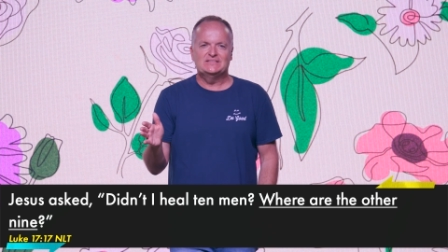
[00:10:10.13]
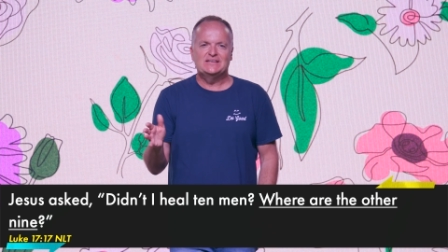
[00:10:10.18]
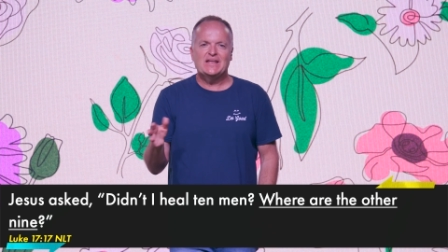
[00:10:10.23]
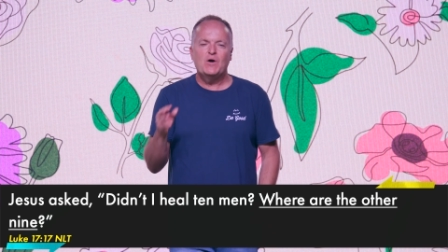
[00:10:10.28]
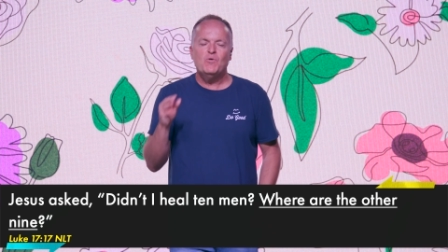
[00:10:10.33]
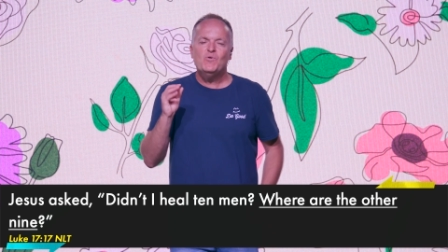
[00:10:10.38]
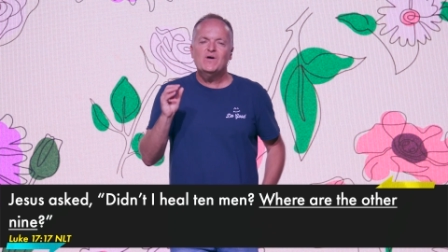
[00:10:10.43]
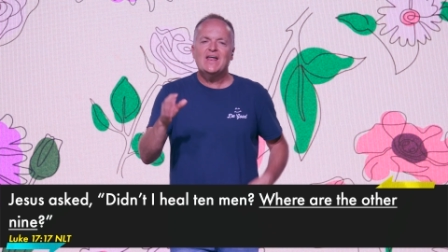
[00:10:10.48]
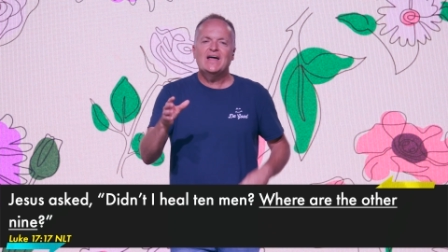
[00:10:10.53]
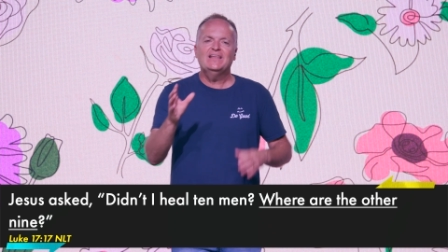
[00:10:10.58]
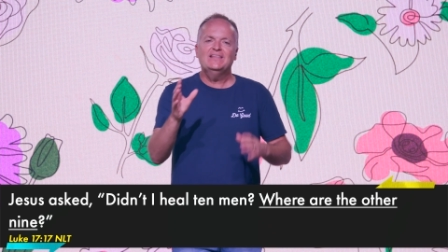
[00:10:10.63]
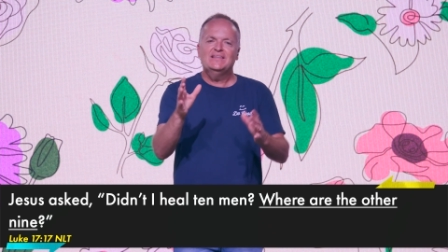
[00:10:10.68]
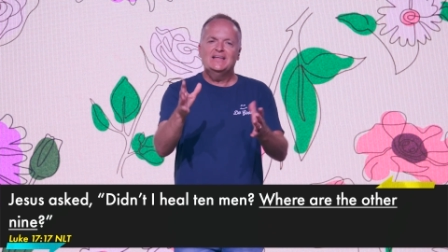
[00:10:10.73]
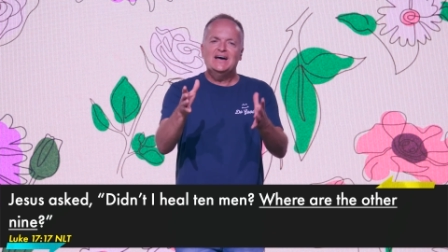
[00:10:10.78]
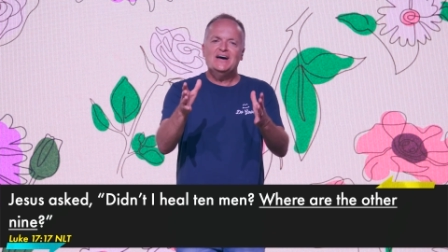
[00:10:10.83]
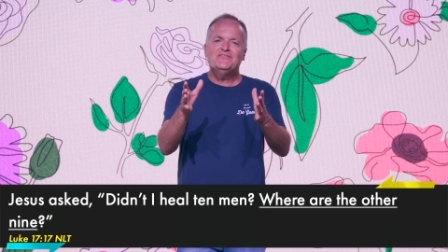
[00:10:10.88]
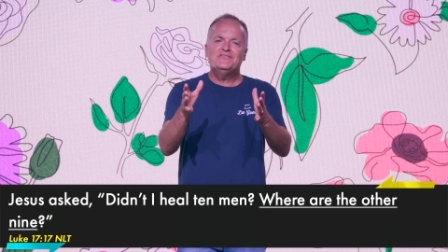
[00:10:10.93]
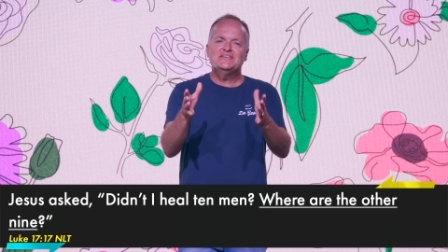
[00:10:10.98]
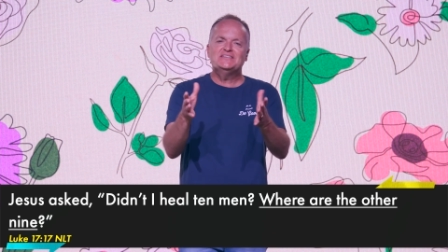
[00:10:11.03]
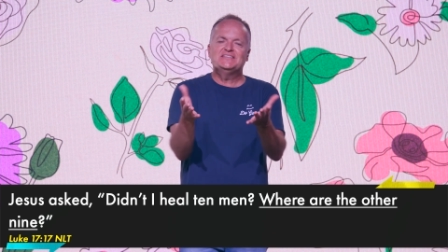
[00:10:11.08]
Now, what I
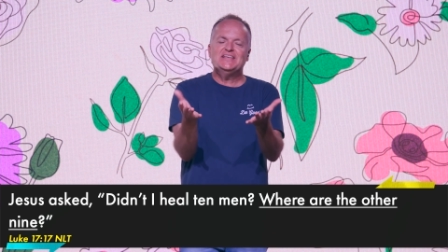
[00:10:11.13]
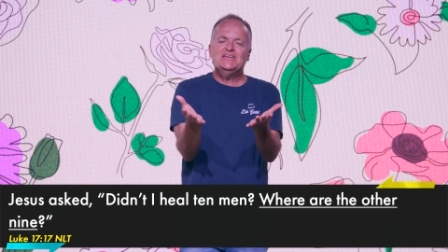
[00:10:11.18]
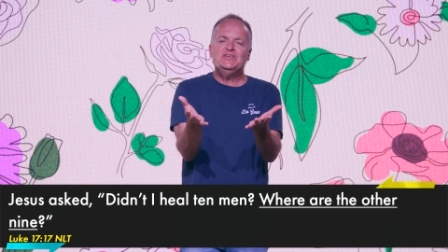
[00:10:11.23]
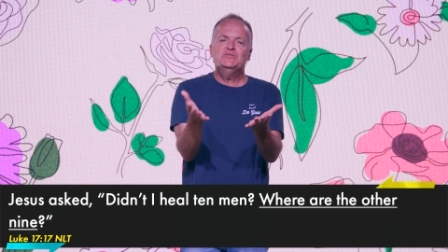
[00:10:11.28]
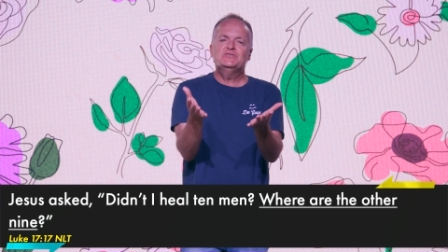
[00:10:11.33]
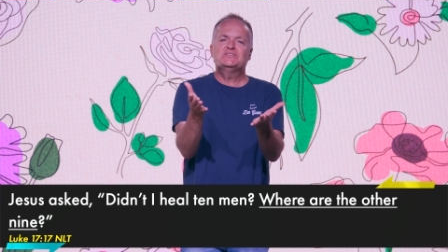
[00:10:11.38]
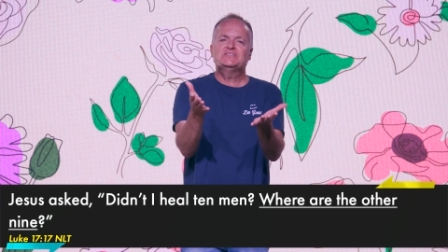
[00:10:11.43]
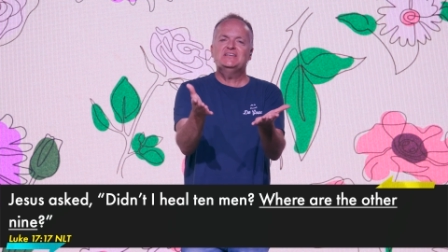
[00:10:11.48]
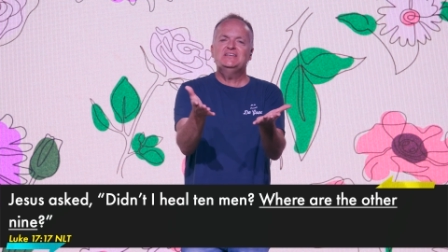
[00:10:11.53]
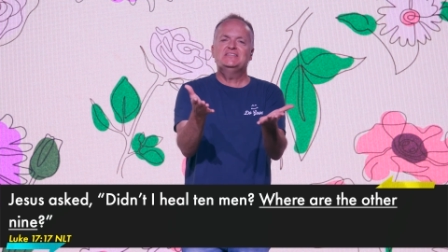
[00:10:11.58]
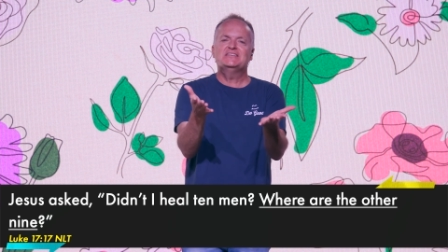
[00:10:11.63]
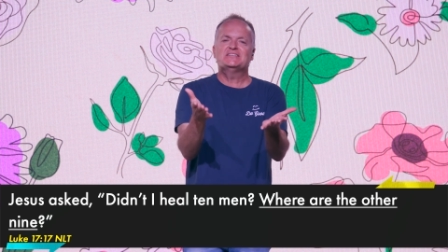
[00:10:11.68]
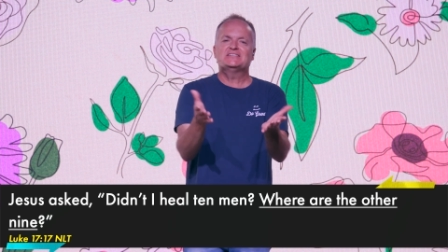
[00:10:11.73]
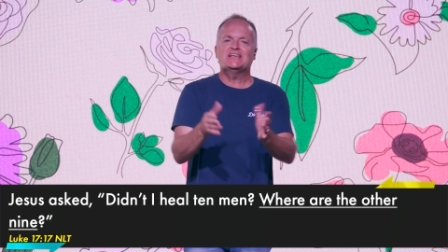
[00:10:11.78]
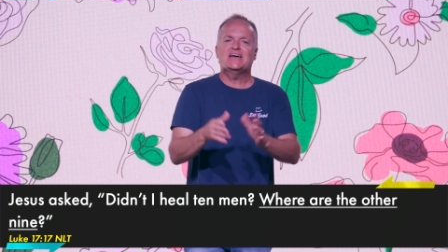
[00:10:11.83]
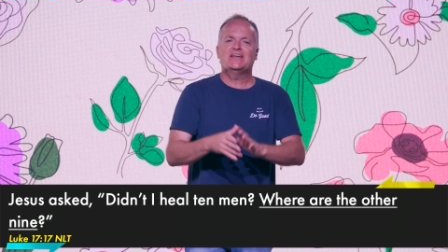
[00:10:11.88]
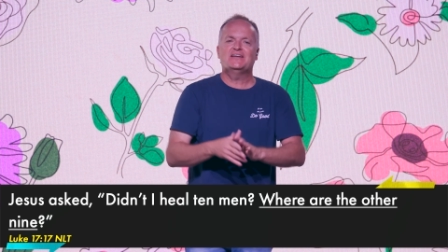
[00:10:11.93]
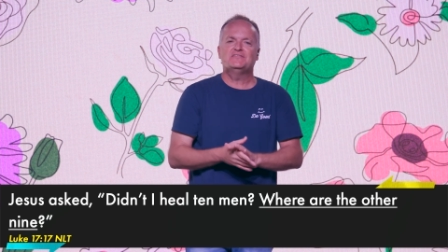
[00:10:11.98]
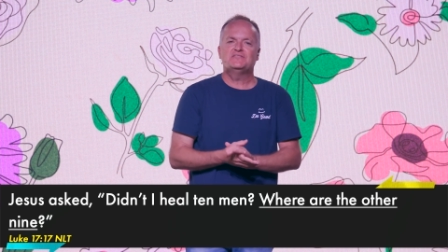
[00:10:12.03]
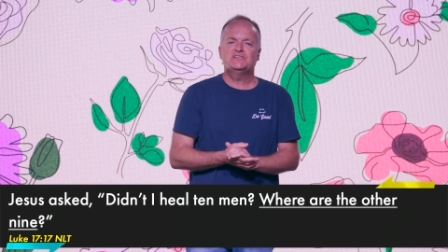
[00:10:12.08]
love is that you see this
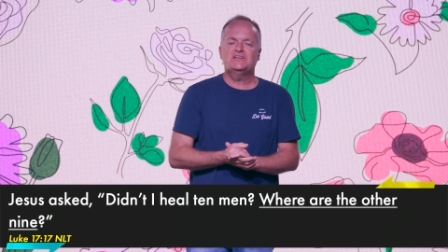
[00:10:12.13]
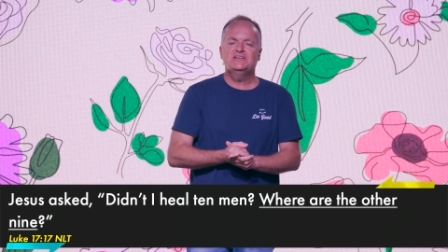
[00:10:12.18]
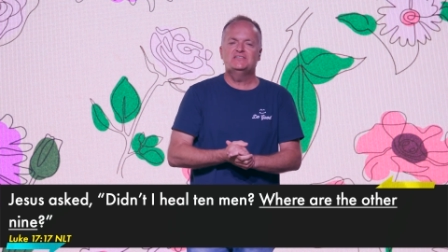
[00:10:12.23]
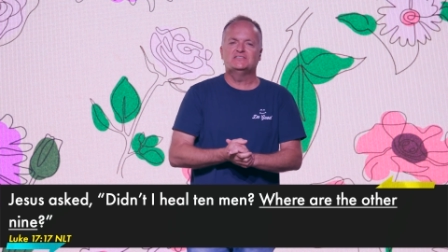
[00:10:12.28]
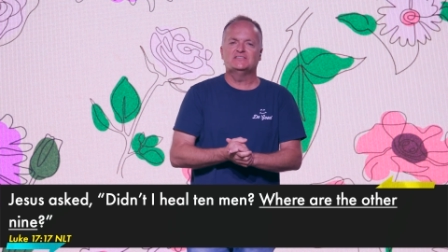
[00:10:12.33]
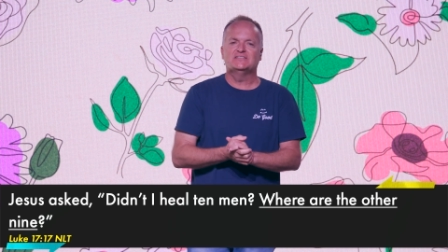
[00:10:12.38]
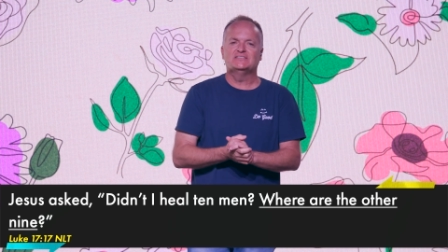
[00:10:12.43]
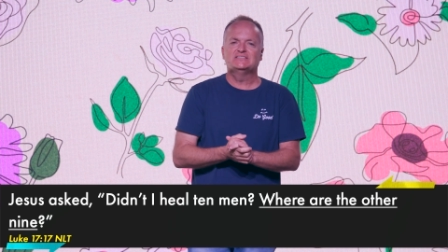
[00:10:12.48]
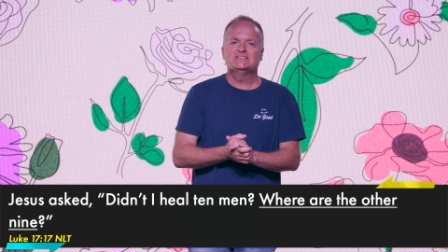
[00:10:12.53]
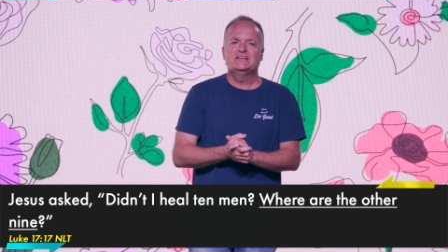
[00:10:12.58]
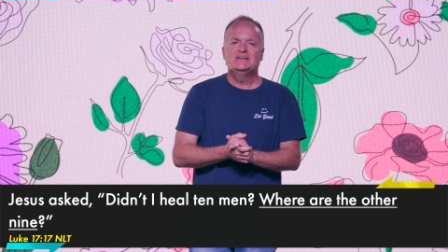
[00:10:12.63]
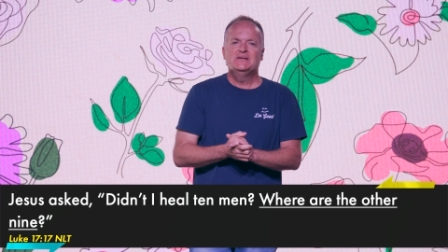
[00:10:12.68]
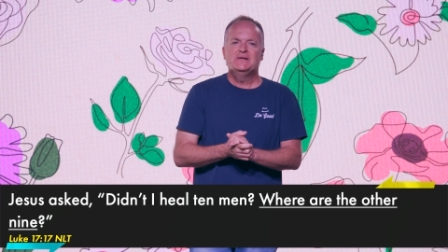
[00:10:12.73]
side of Jesus.